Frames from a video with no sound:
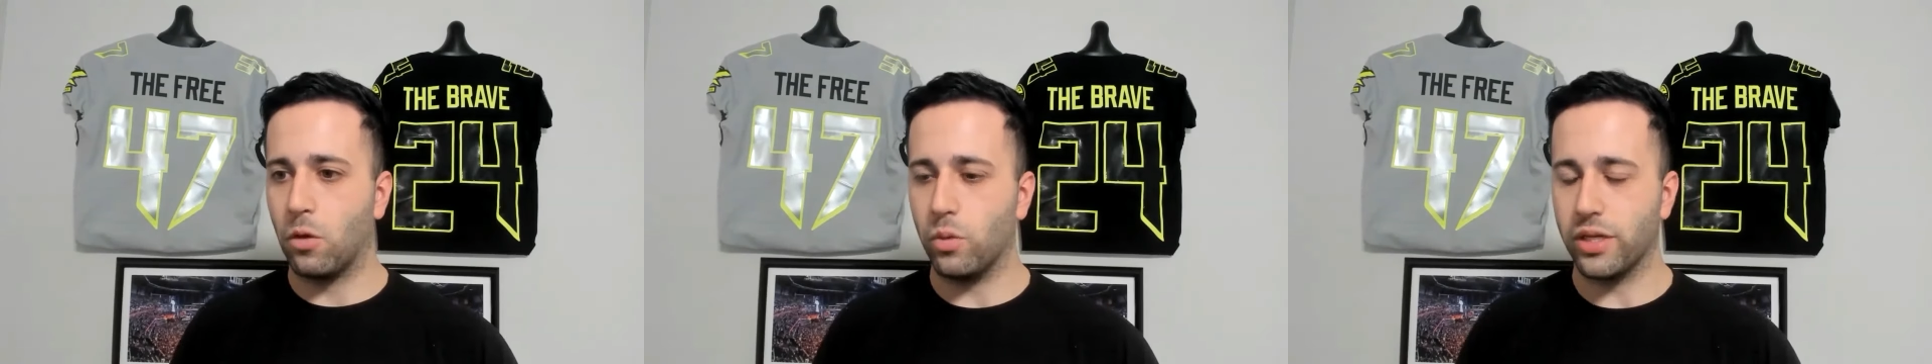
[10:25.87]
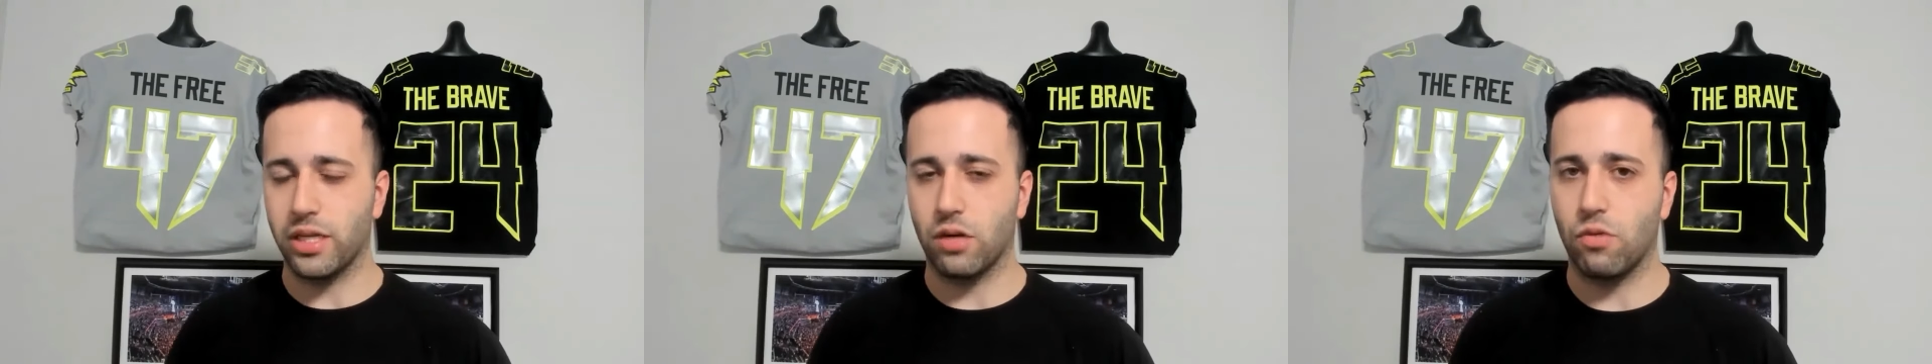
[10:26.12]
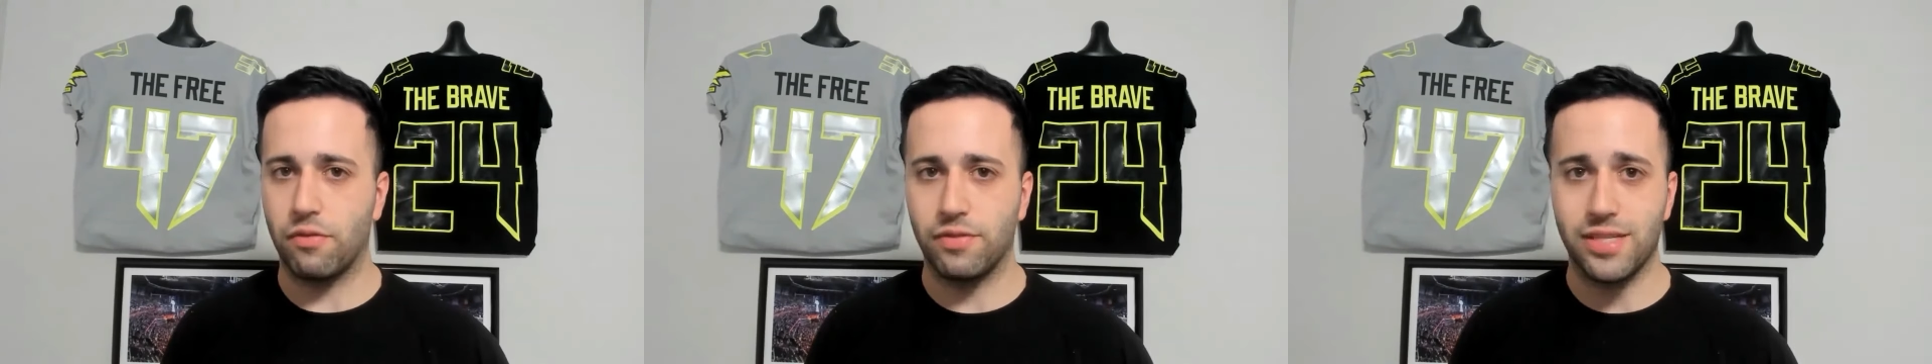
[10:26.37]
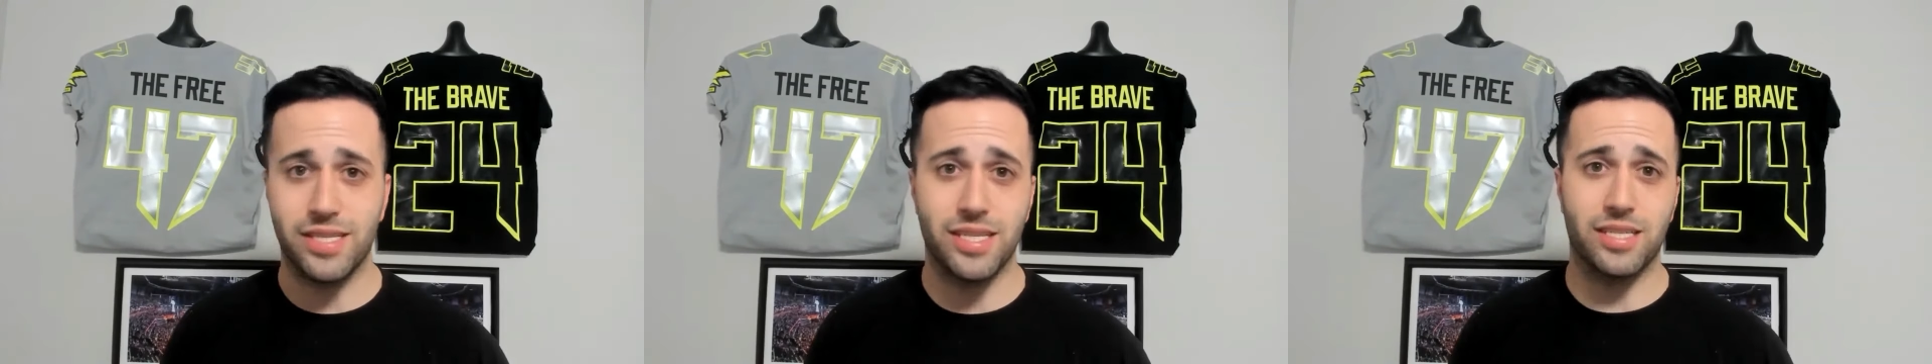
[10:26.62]
we can get
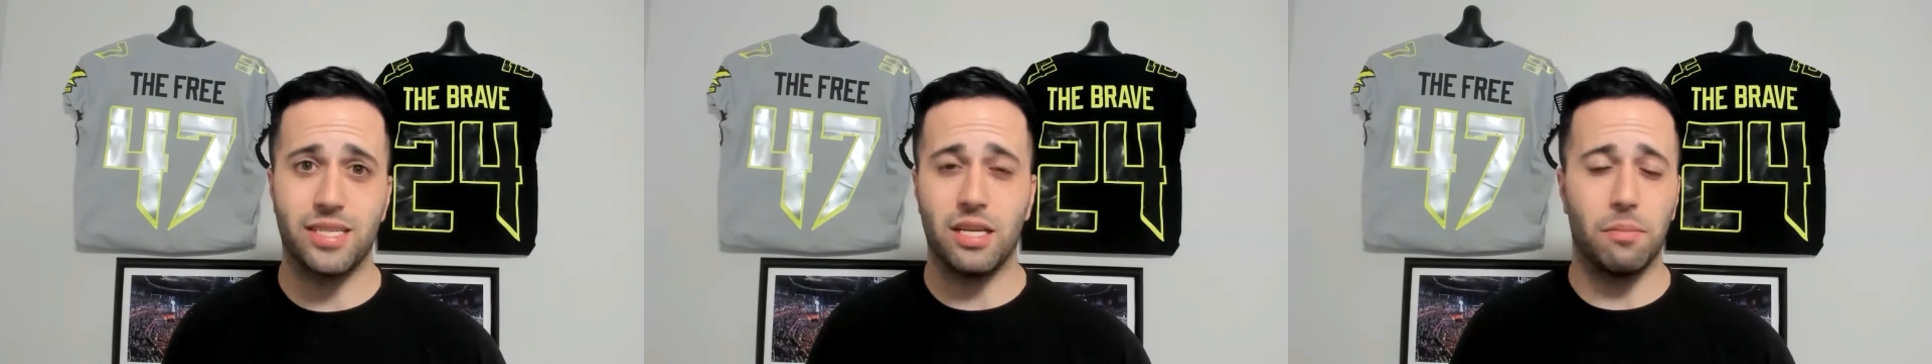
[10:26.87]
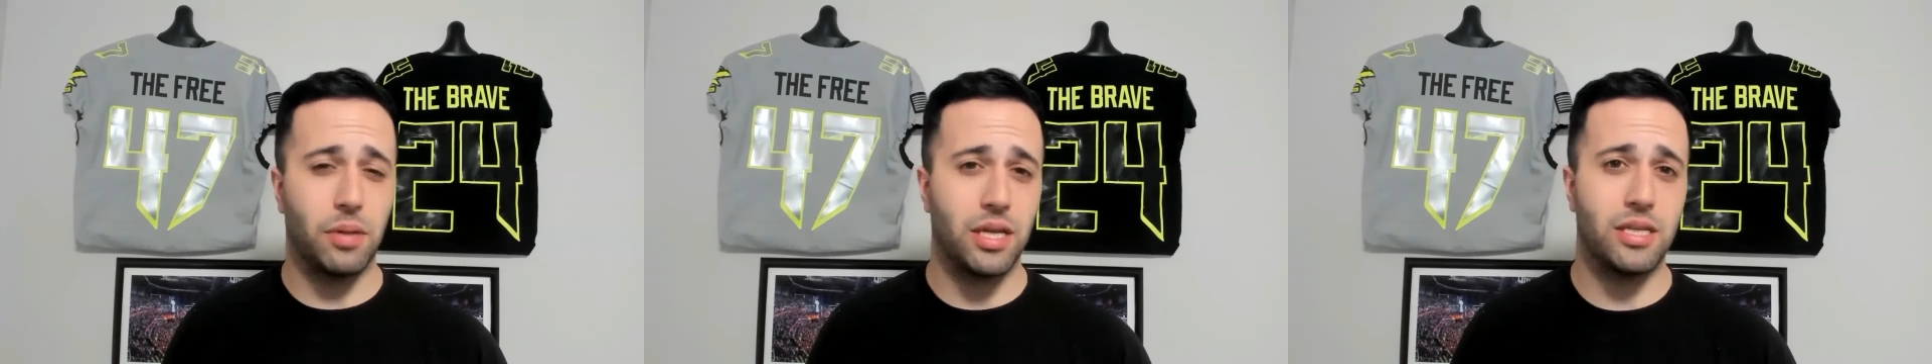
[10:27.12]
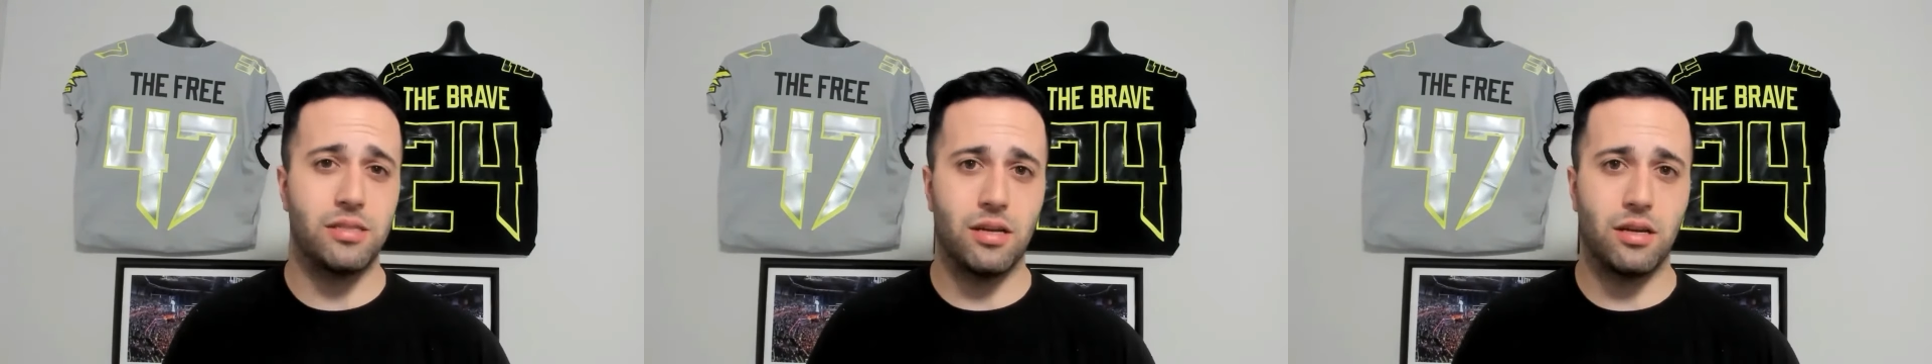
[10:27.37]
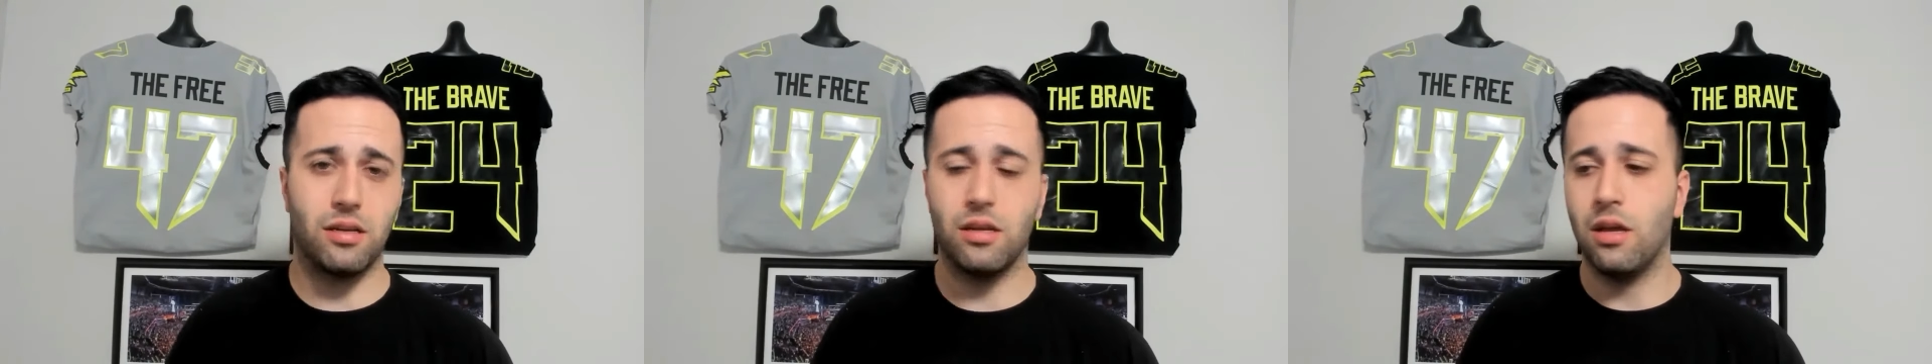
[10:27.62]
roughly 16 plays
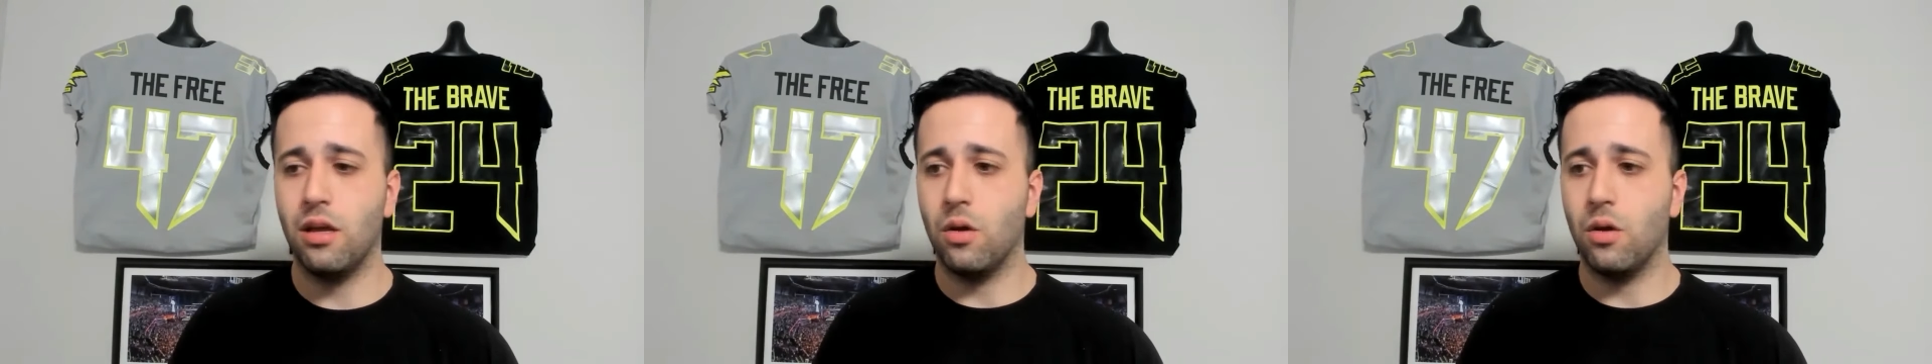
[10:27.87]
done